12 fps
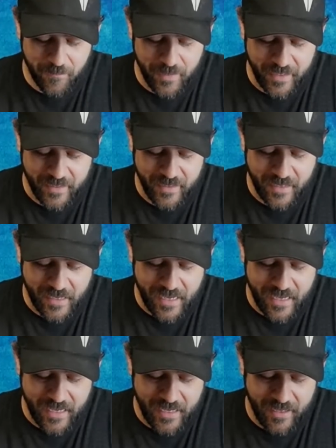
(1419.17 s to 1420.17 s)
but
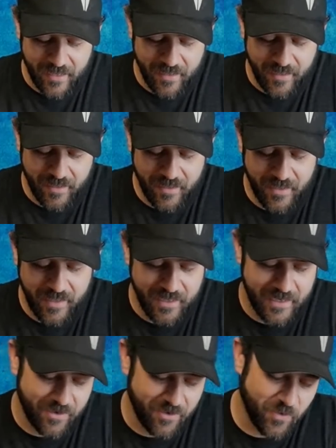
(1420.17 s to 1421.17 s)
now
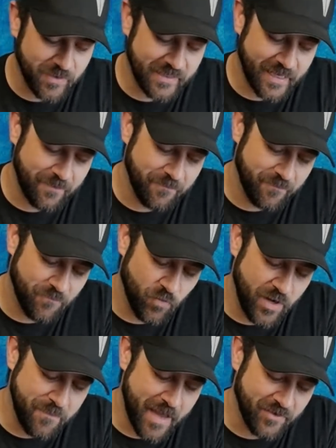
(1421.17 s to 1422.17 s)
of course
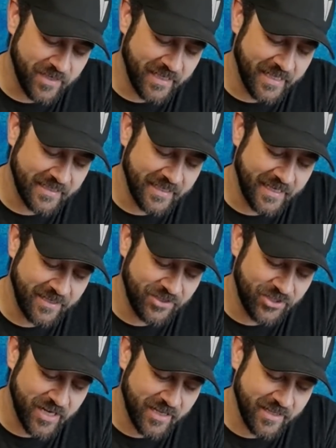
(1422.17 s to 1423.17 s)
remounting this, I didn't
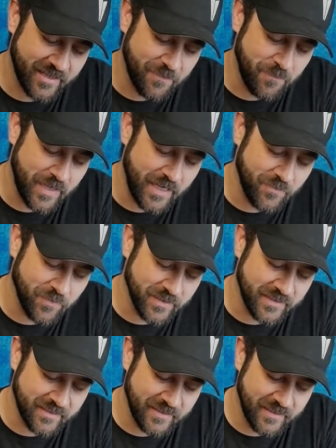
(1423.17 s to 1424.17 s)
check that the bead
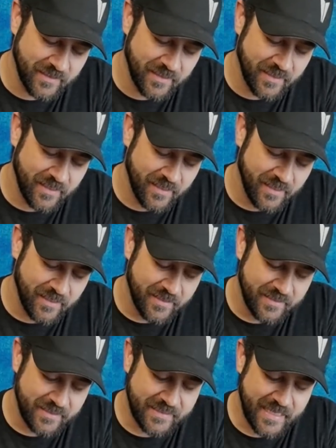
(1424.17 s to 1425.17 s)
was
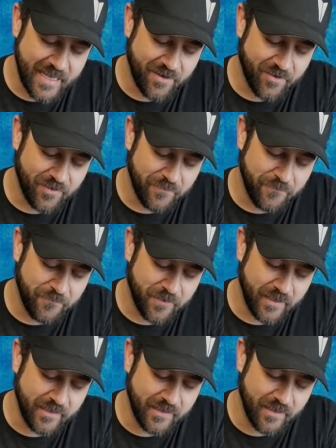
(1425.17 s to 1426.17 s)
set on the
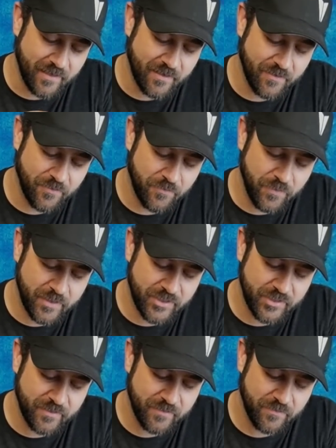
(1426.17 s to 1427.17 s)
front,
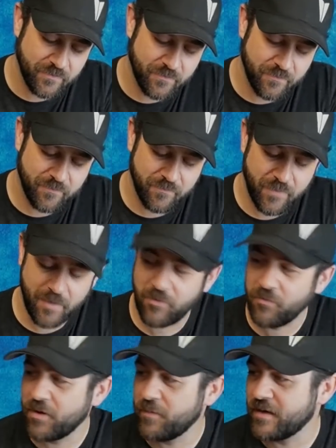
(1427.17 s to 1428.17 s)
which
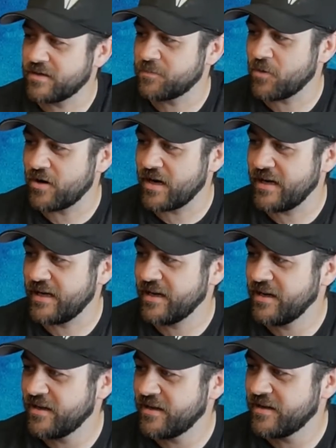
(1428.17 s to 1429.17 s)
probably would have been a smart idea.